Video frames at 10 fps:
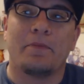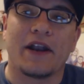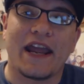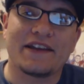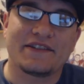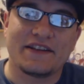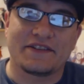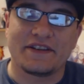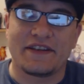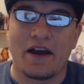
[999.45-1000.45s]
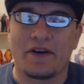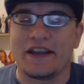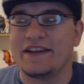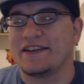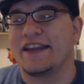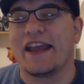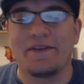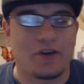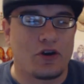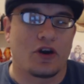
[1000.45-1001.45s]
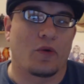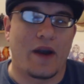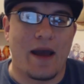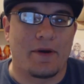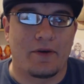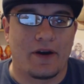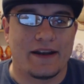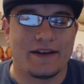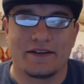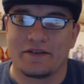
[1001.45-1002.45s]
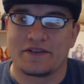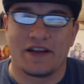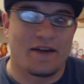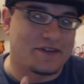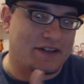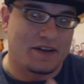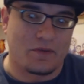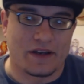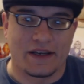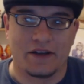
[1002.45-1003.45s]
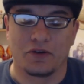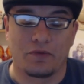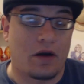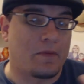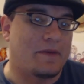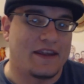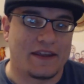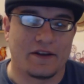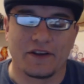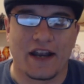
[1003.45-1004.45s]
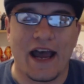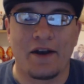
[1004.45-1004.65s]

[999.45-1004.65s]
But as they sit down and he's he can't even cook a rabbit, right? You know, she obviously had went and killed a rabbit. Maybe he killed it.